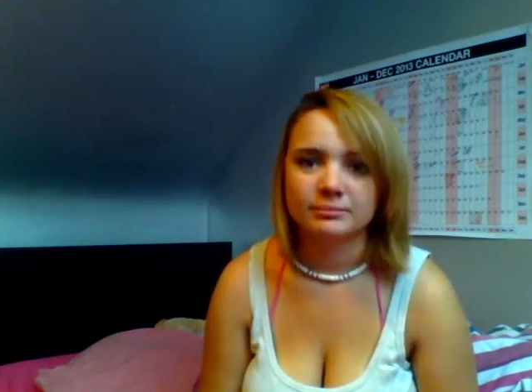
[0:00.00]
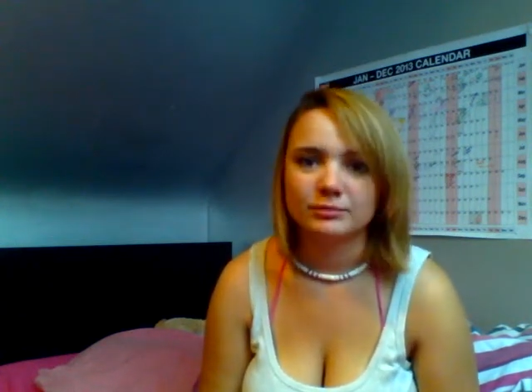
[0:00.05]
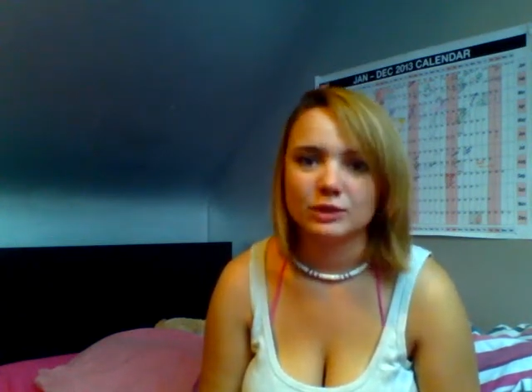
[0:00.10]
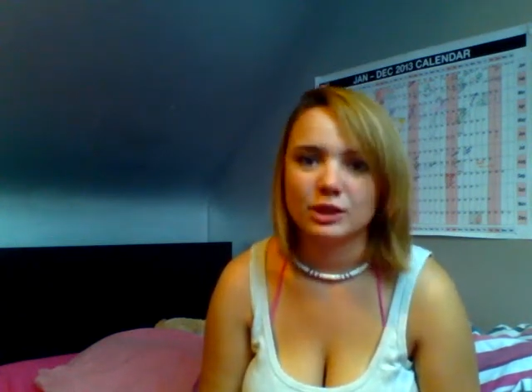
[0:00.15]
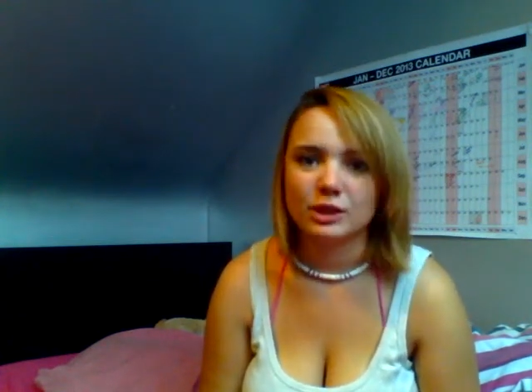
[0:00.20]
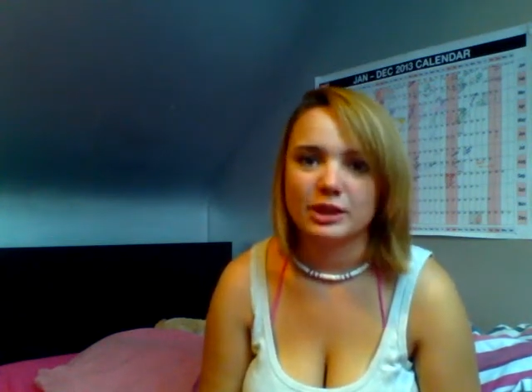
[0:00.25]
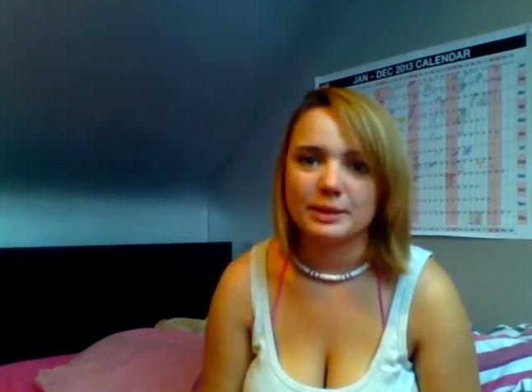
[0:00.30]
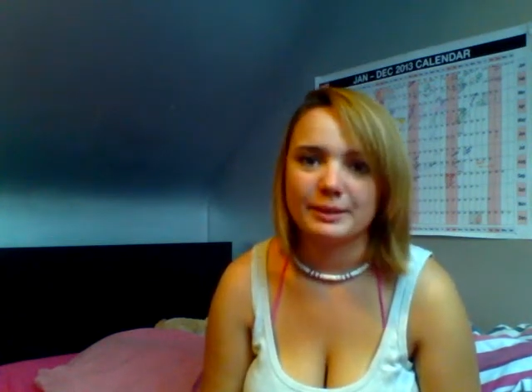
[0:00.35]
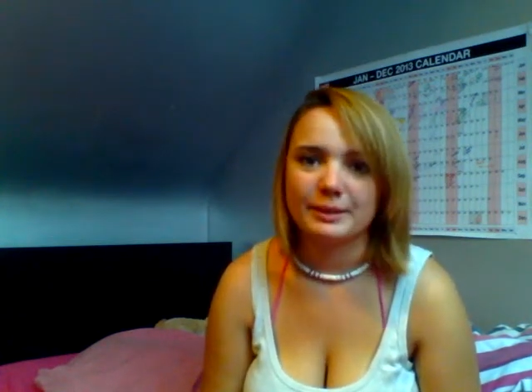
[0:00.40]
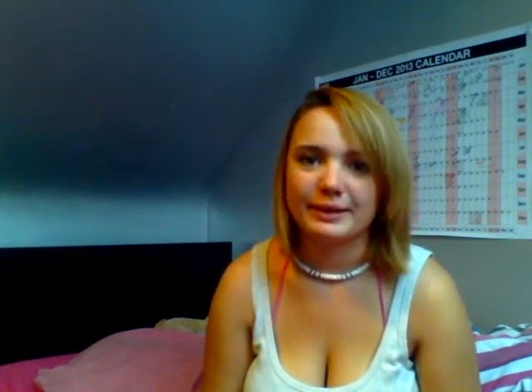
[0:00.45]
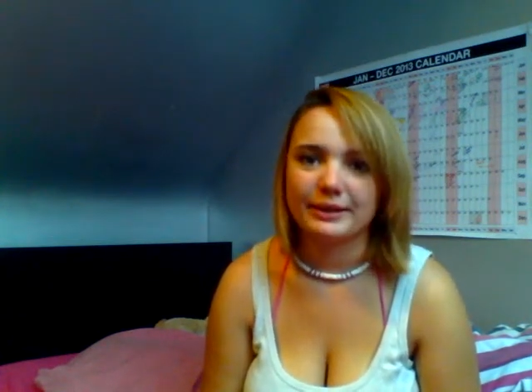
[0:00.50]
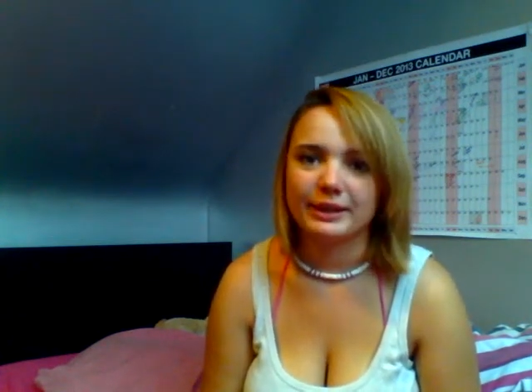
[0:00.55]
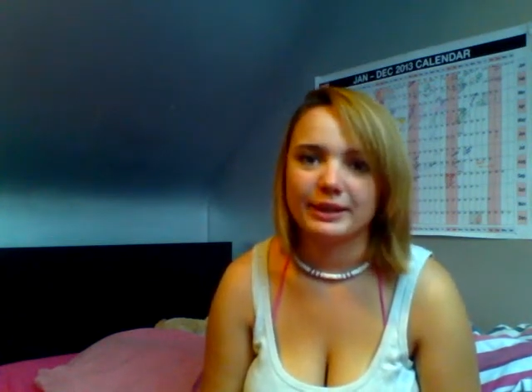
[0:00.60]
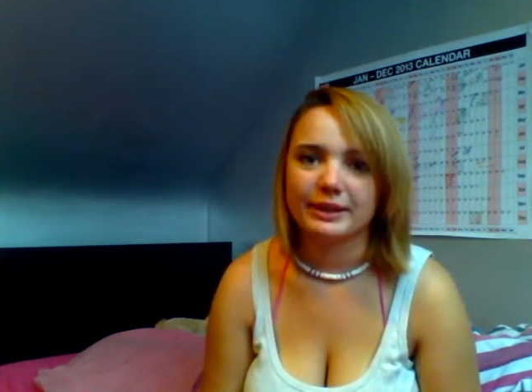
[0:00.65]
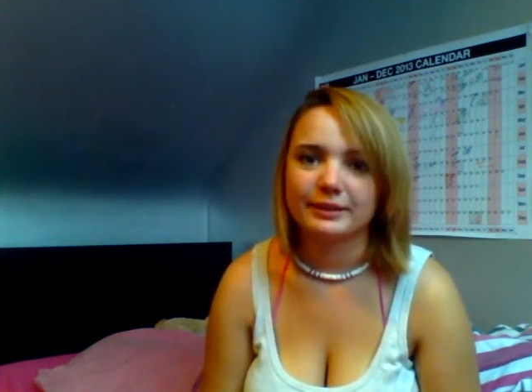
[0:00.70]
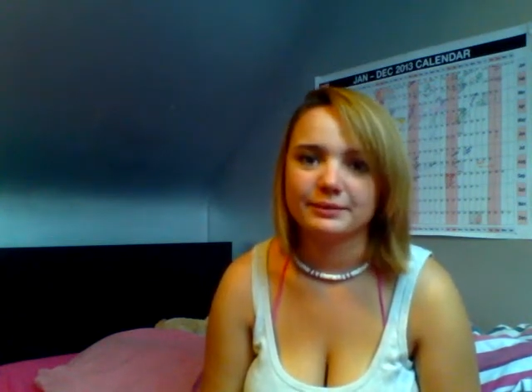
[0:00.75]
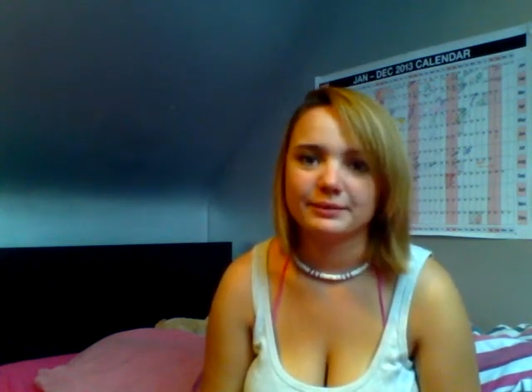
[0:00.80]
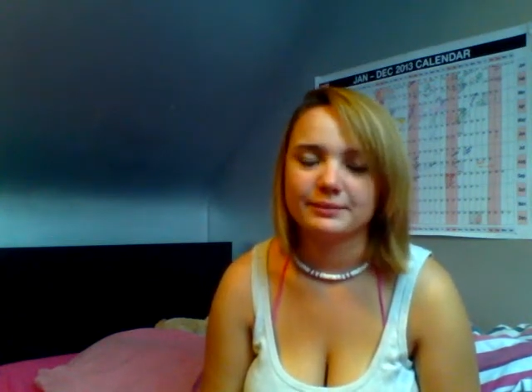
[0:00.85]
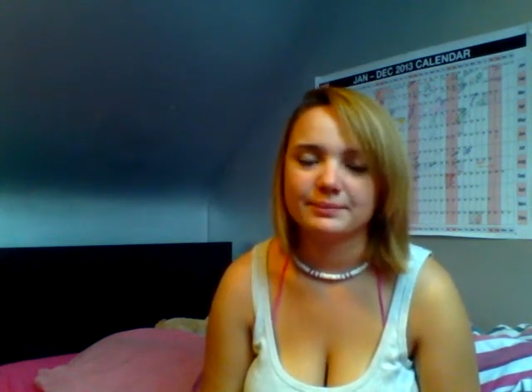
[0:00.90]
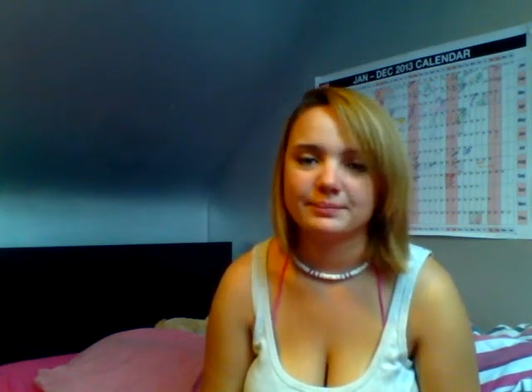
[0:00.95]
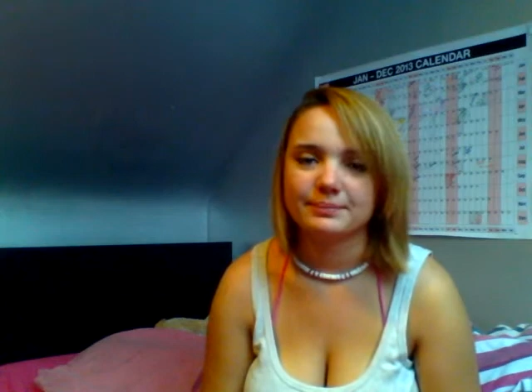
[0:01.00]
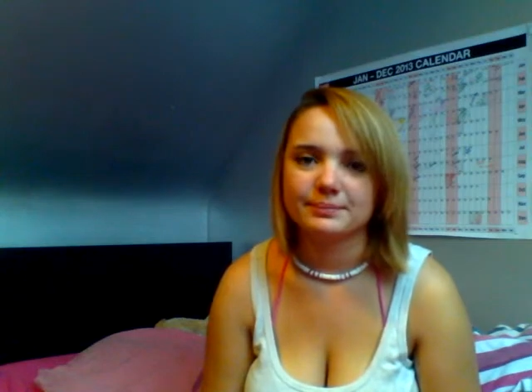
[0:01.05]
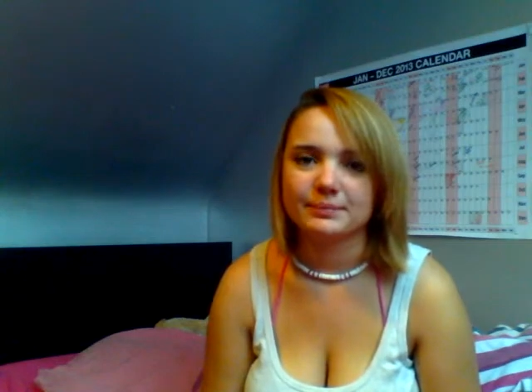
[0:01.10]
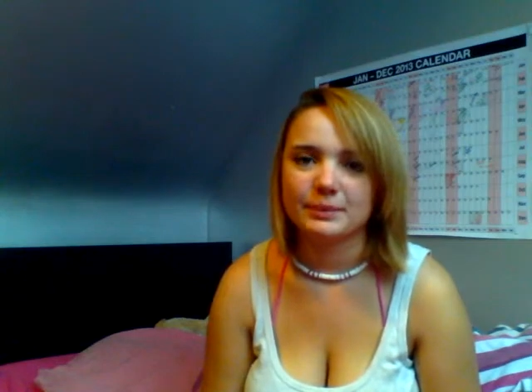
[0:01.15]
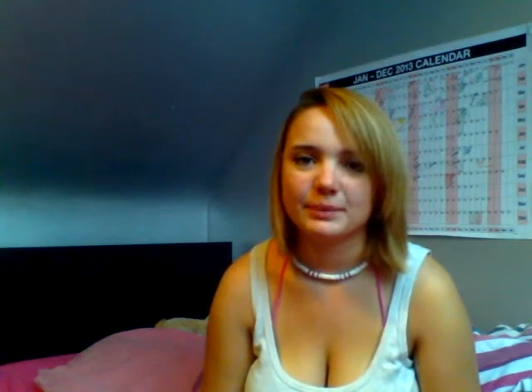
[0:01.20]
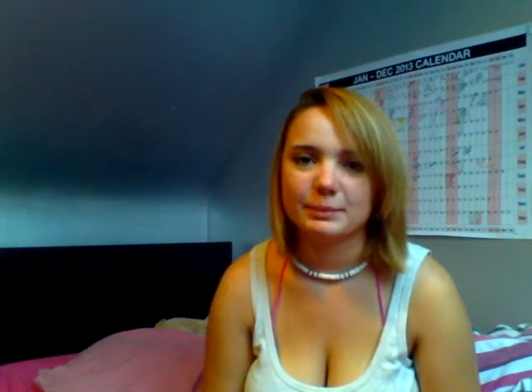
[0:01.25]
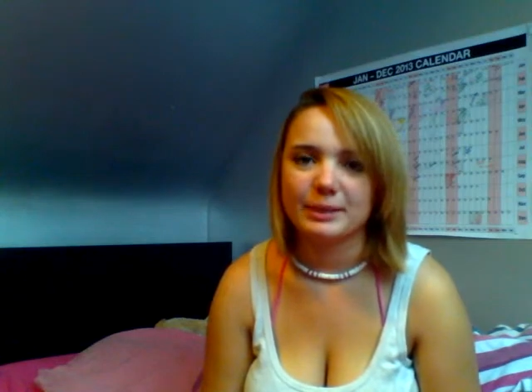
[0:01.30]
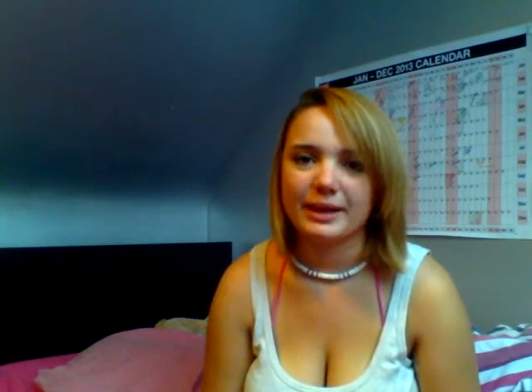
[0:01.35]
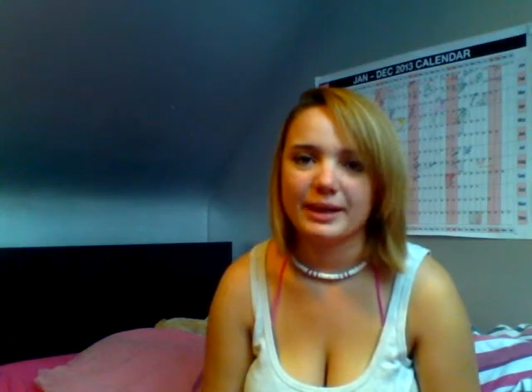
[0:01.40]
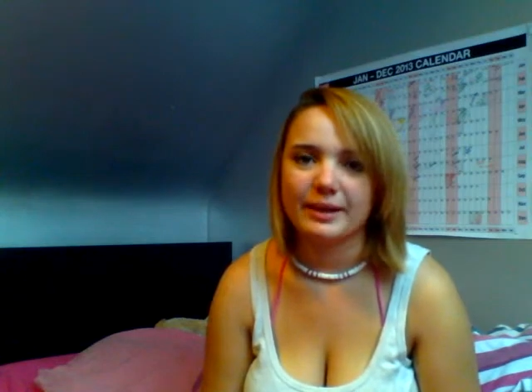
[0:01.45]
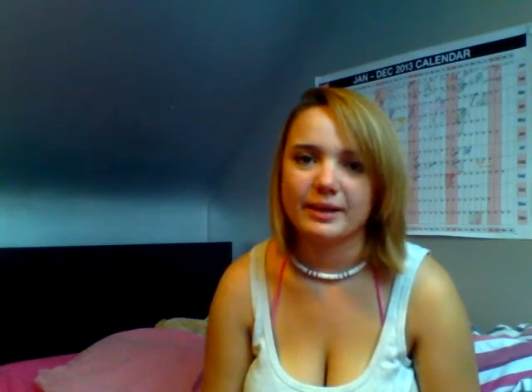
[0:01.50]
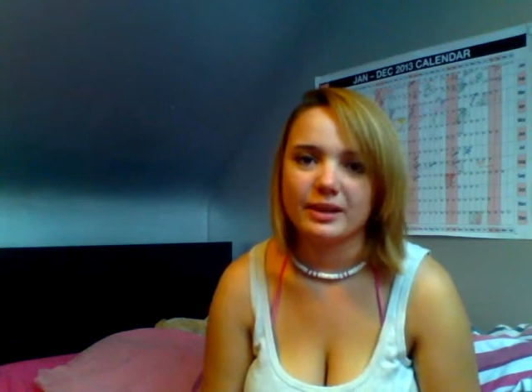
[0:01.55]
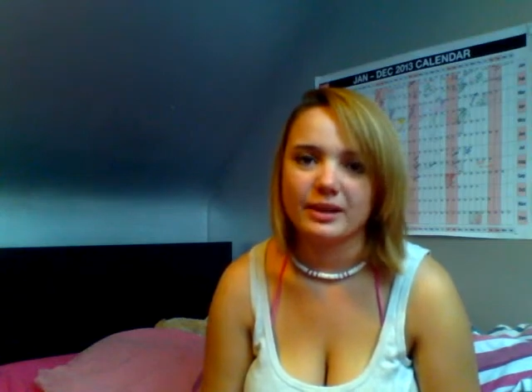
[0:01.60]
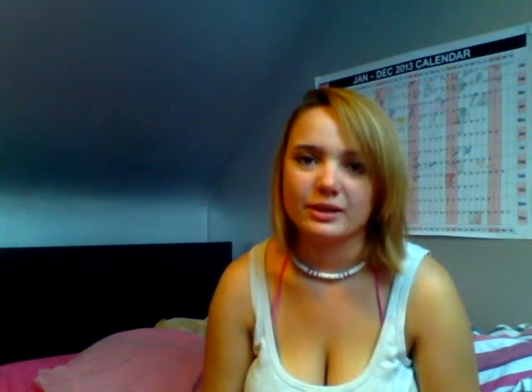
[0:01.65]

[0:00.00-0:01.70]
look in the mirror and be like,